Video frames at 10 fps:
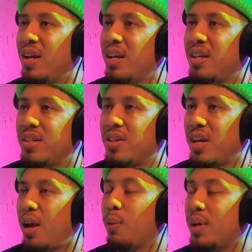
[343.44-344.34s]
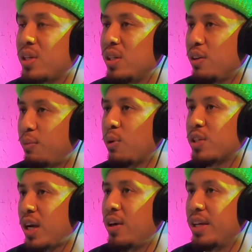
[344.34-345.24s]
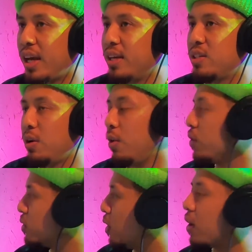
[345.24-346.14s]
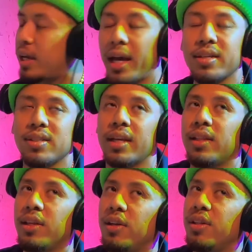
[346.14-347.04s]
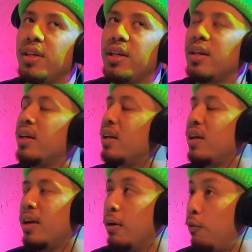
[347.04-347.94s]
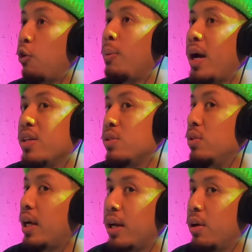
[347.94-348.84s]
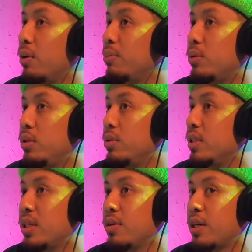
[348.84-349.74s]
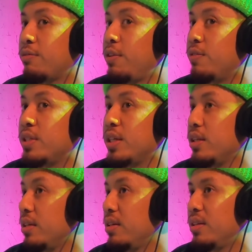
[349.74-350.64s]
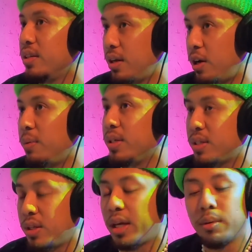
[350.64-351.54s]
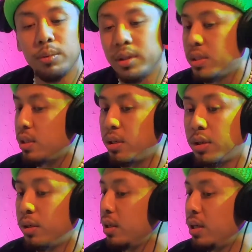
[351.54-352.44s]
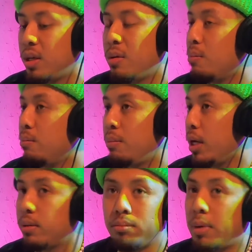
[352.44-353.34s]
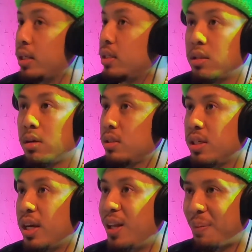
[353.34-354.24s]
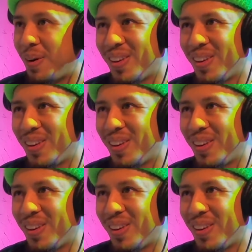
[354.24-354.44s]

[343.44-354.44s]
Originally from Orange County, yeah. So those are all cats like literally from high school. Like I've known them produce since I was like 15. Uh-huh. You know what I mean? So like we still make the songs together, bro.